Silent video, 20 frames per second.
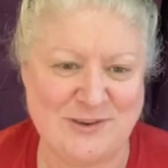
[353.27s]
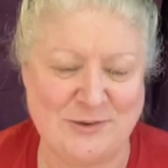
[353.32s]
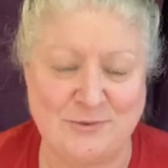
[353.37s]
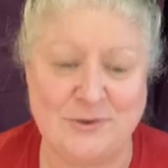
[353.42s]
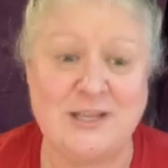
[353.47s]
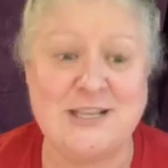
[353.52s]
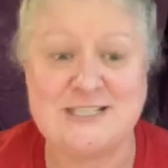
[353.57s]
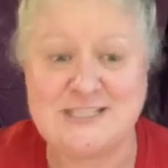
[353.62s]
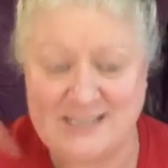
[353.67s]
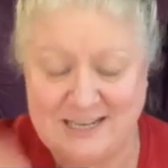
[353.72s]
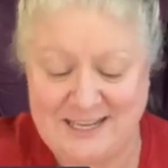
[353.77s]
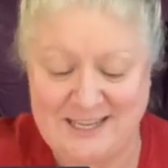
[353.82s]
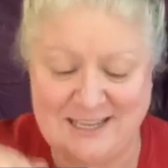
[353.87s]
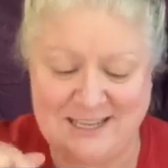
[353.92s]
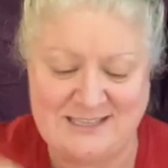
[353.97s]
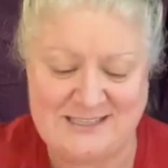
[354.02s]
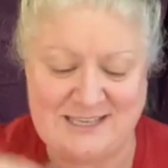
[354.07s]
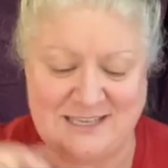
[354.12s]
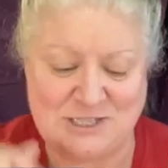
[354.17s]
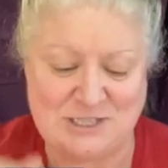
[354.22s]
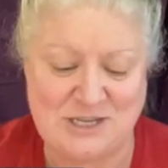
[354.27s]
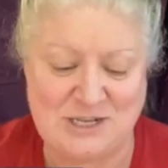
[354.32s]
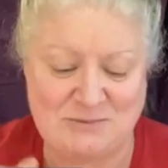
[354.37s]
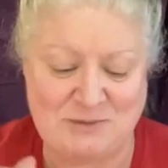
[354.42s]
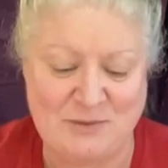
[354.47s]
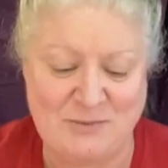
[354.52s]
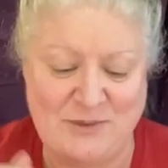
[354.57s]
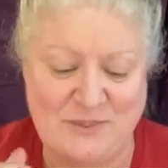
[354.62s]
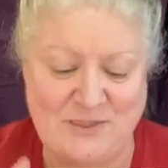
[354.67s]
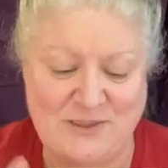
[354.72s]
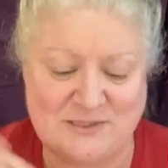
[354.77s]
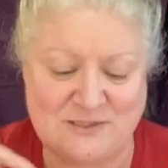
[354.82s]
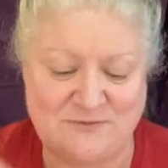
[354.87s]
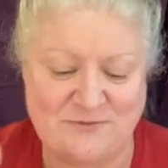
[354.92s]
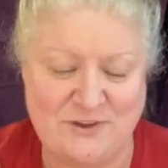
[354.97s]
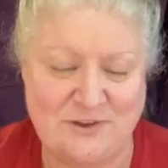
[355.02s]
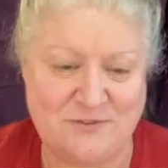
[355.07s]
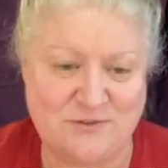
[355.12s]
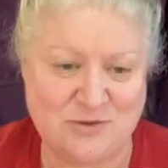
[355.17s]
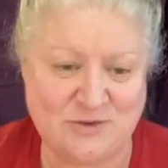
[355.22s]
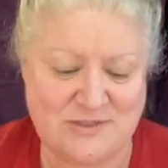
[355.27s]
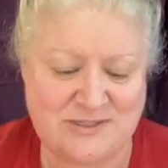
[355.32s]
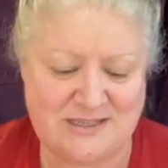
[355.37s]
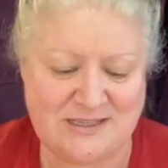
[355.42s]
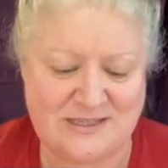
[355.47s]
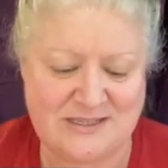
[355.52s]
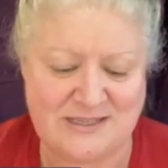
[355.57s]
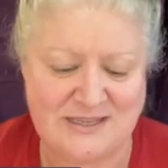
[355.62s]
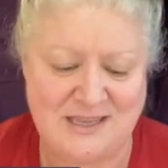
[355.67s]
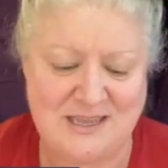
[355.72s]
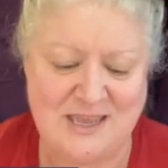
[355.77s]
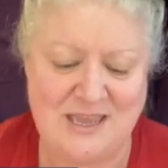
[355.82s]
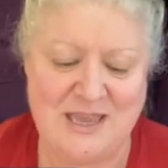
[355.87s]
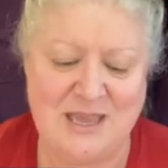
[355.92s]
Oh, today is actually going to be 1,560.